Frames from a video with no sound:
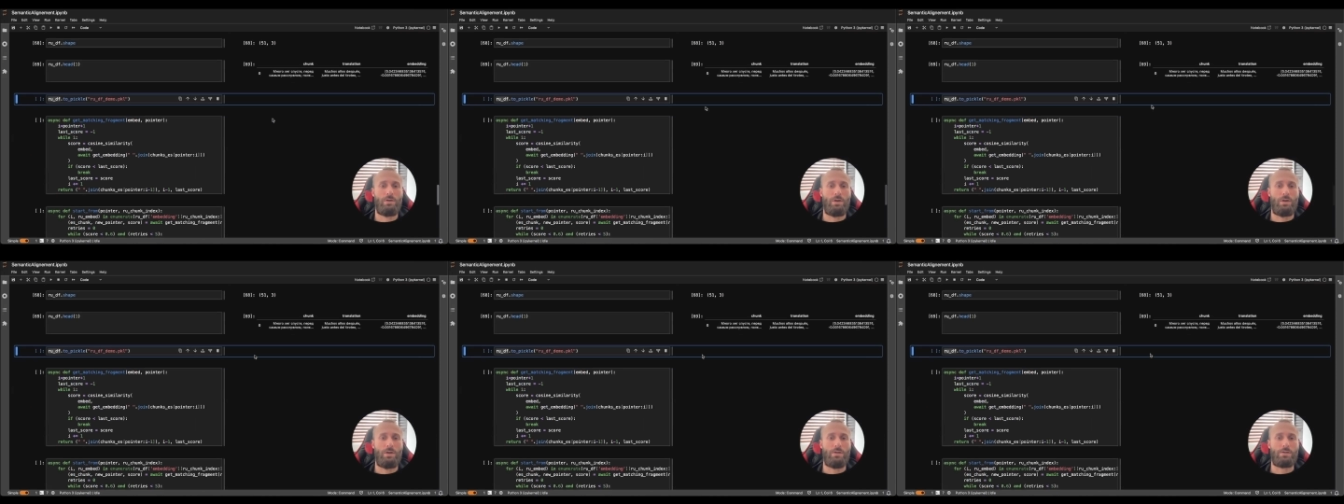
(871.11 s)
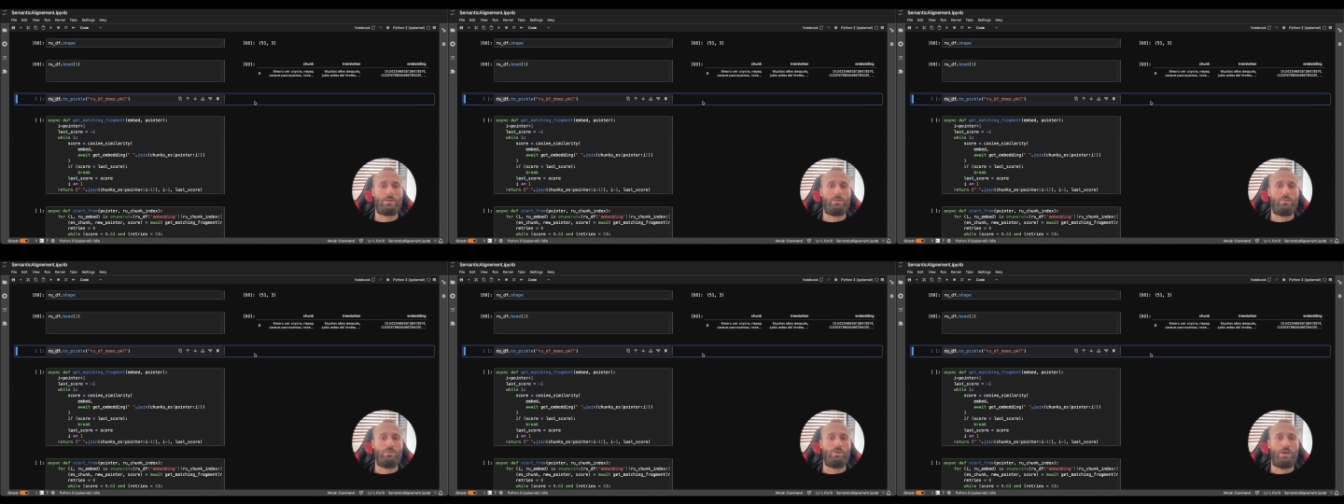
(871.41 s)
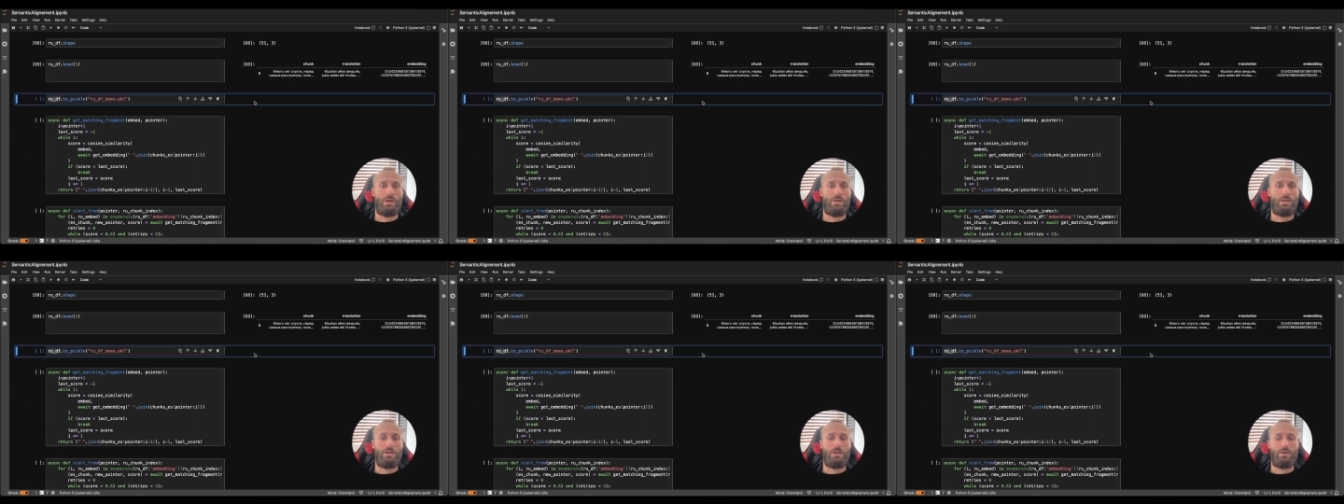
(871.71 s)
it's a good
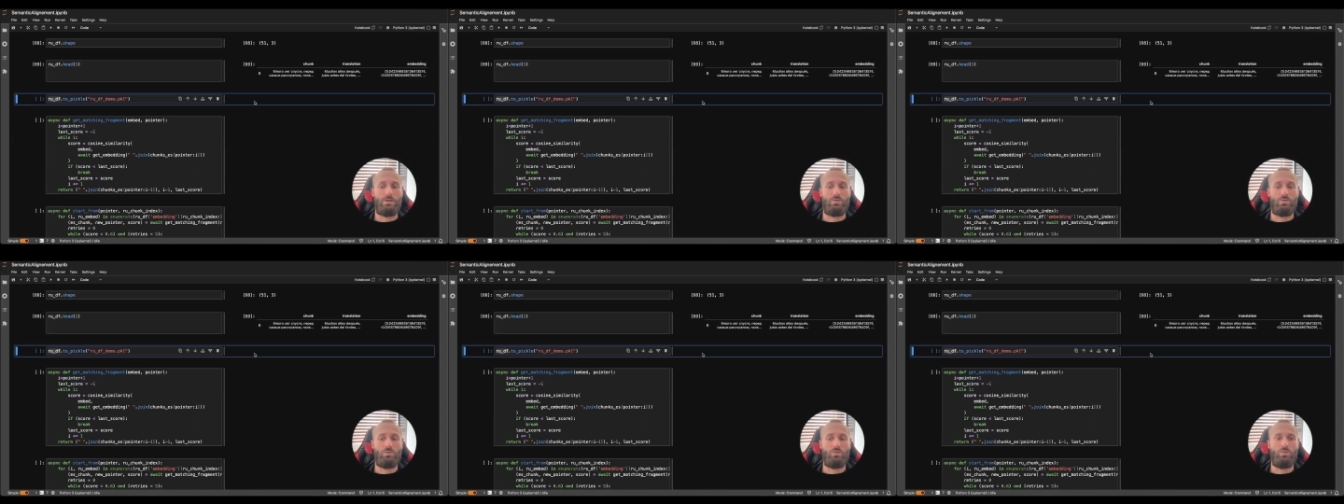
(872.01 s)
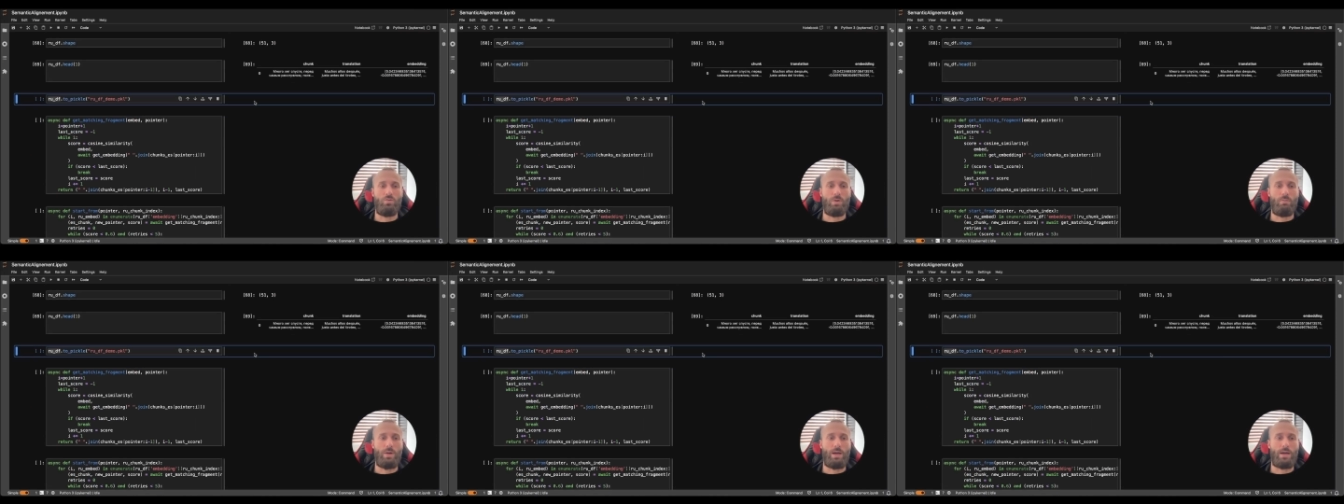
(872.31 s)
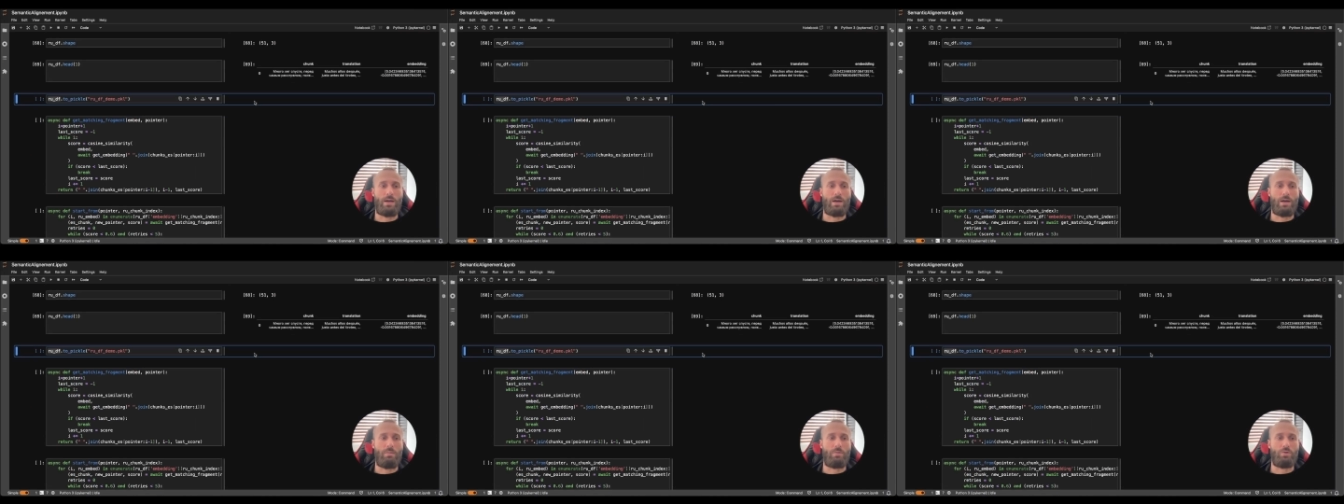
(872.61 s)
idea to do the
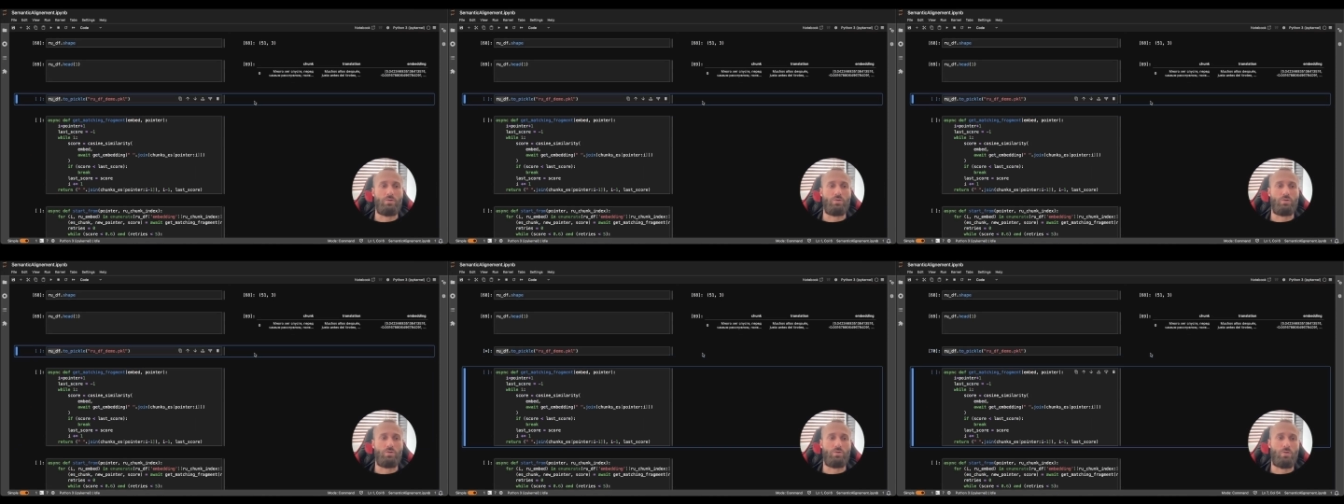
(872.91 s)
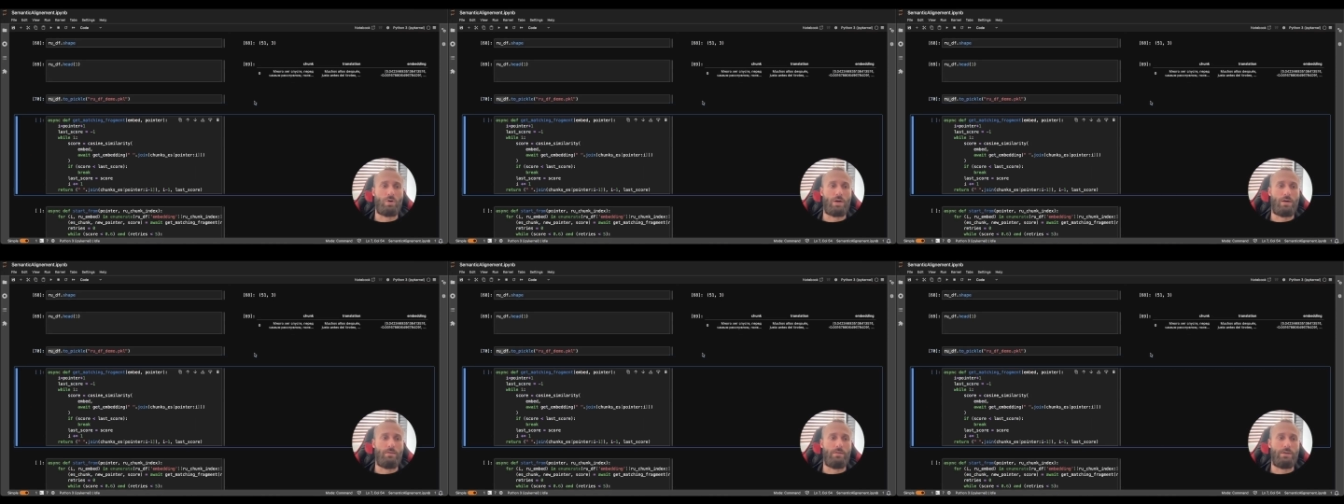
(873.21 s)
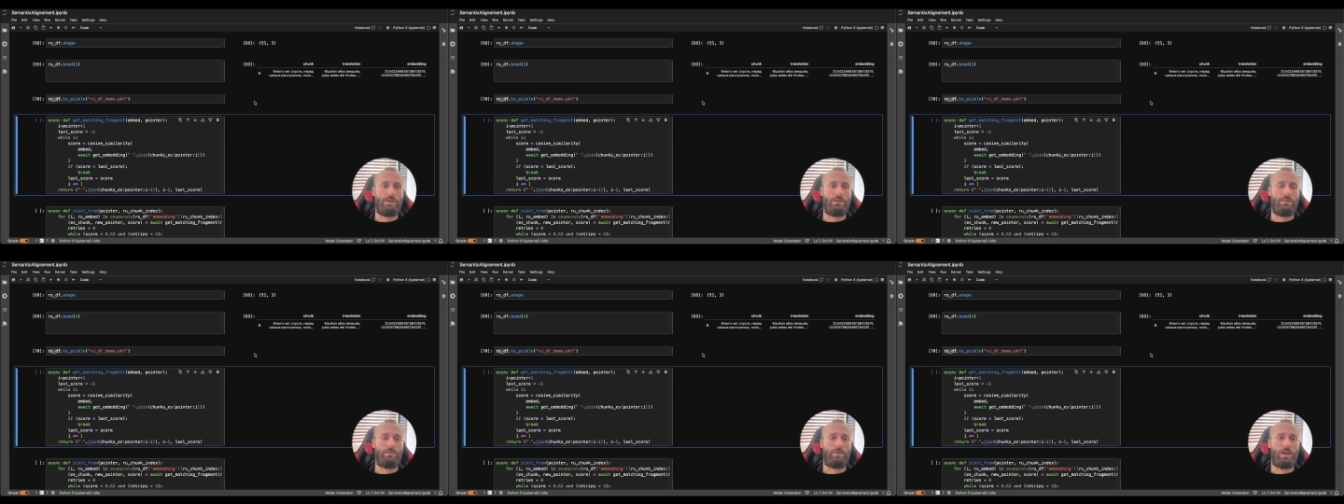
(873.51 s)
backup to store our
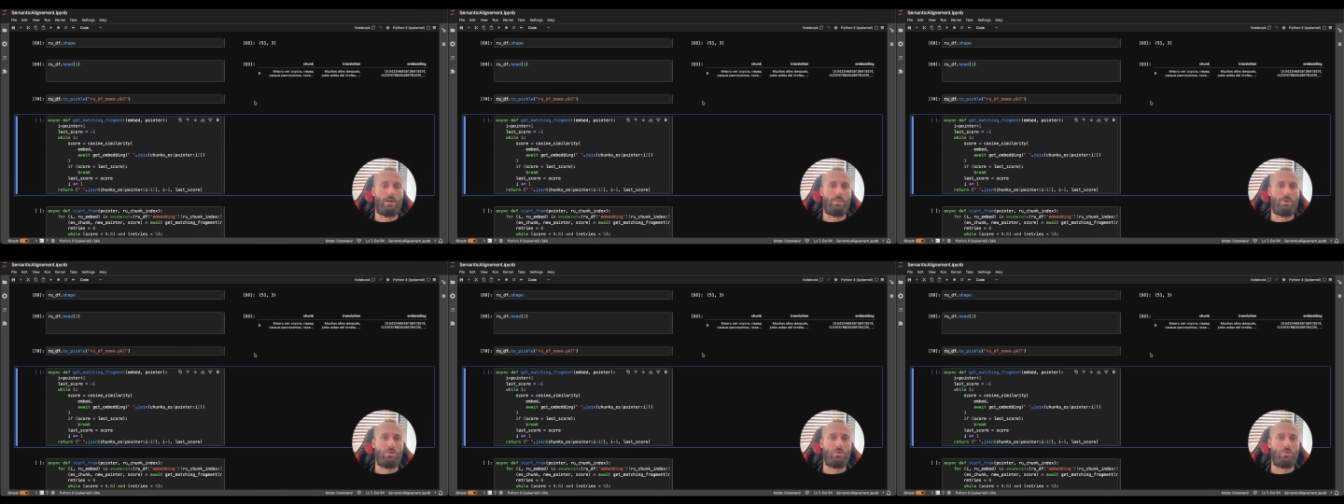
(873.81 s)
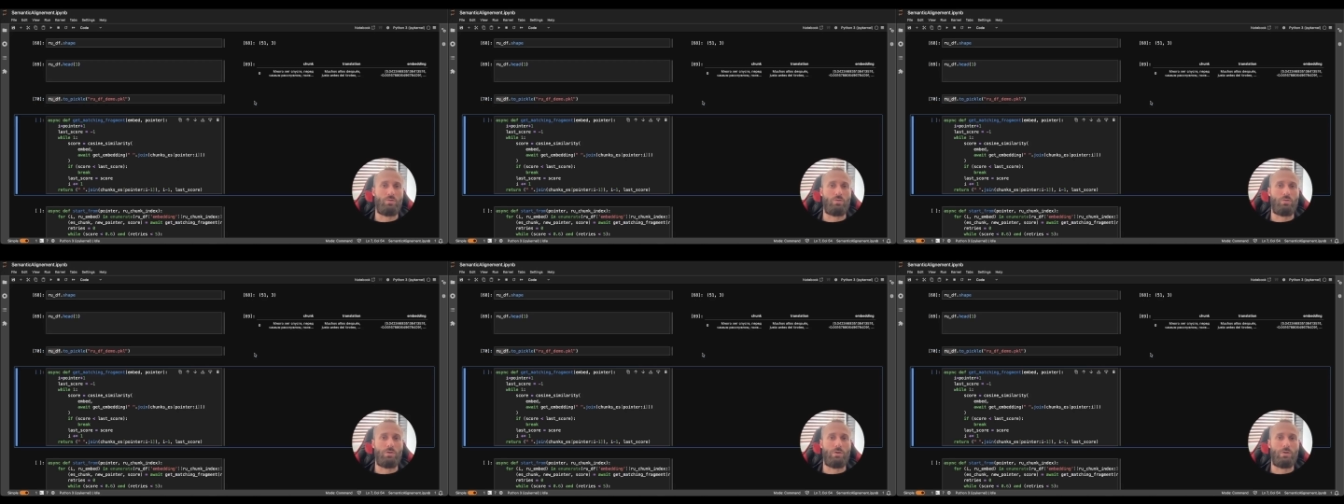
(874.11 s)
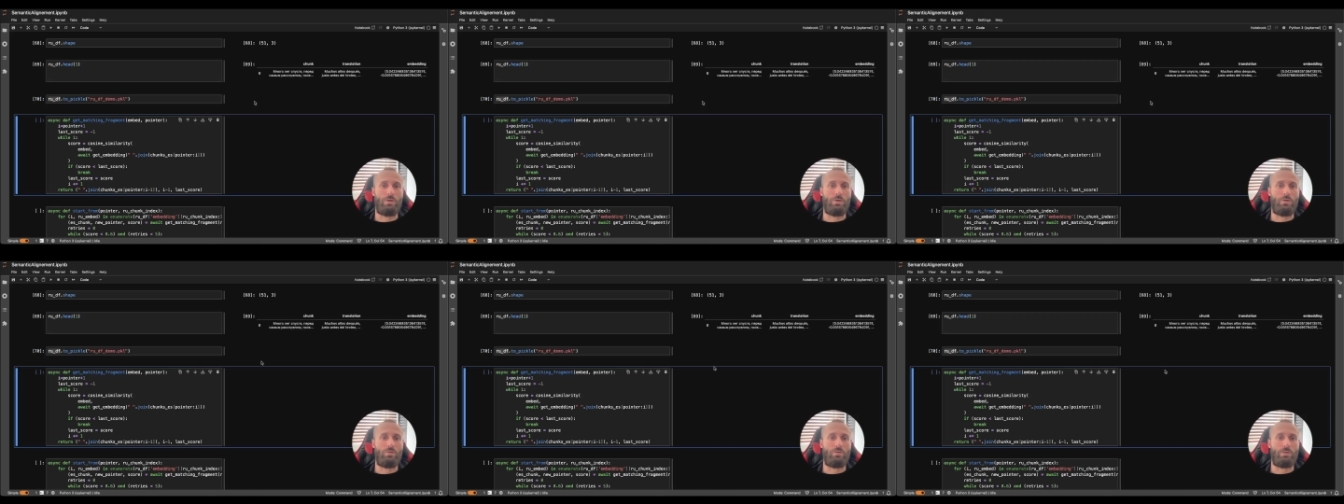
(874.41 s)
data frame
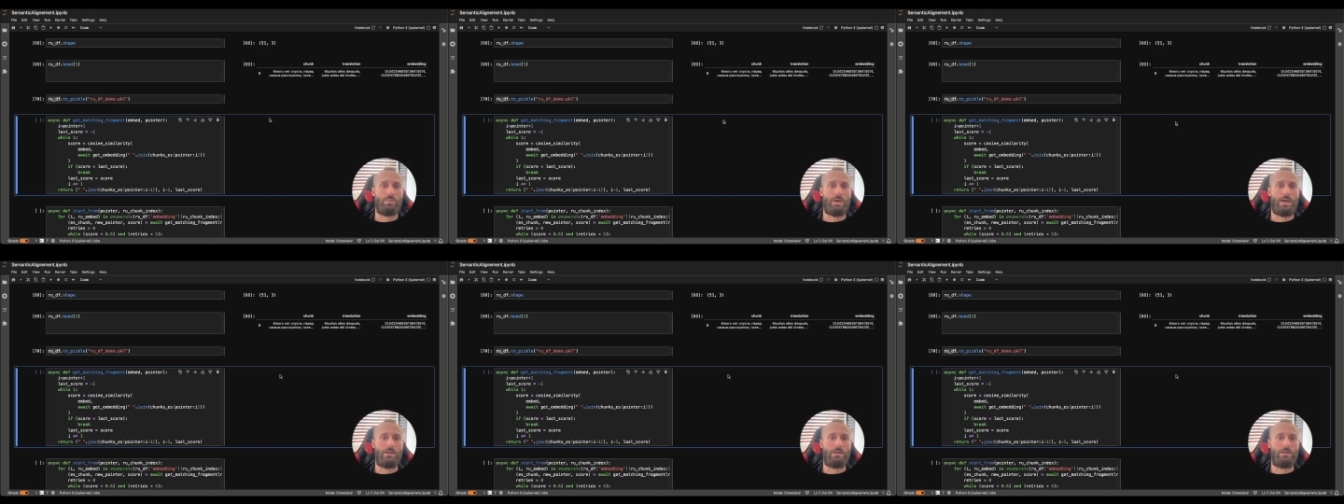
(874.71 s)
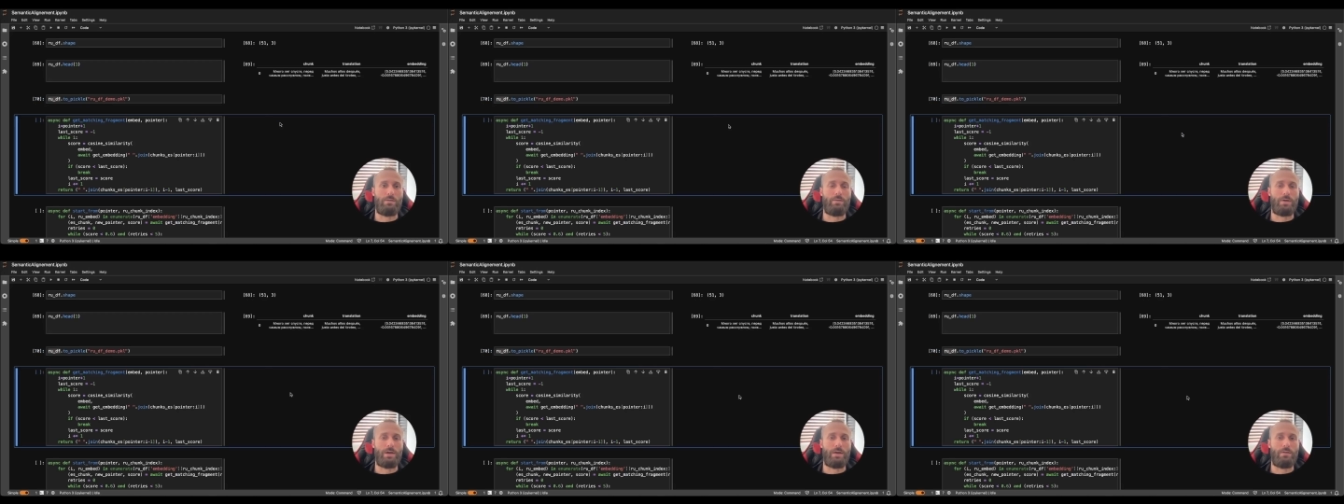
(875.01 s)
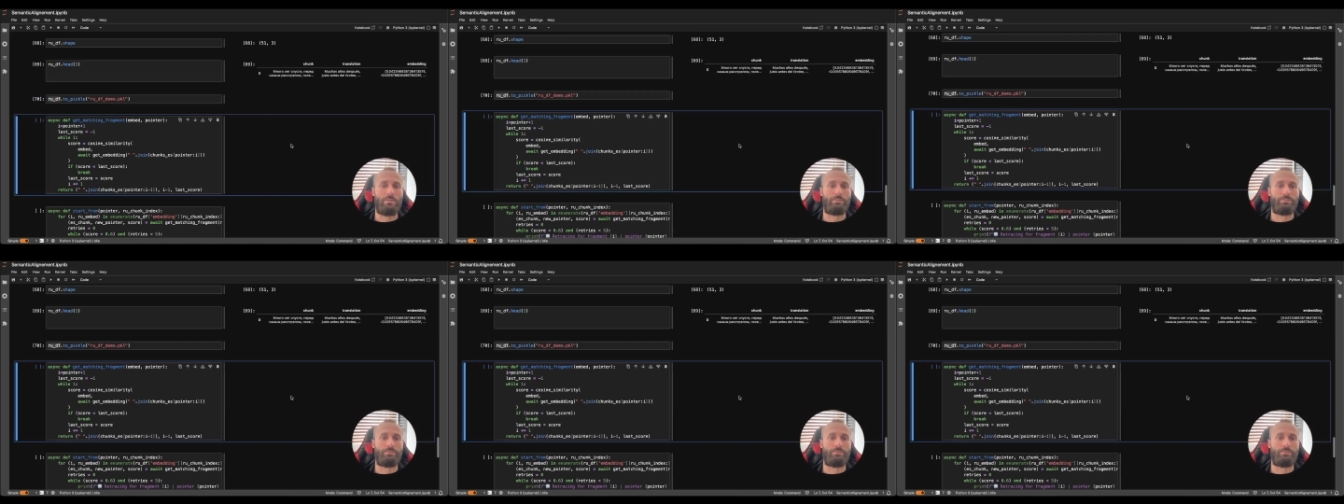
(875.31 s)
into the binary file.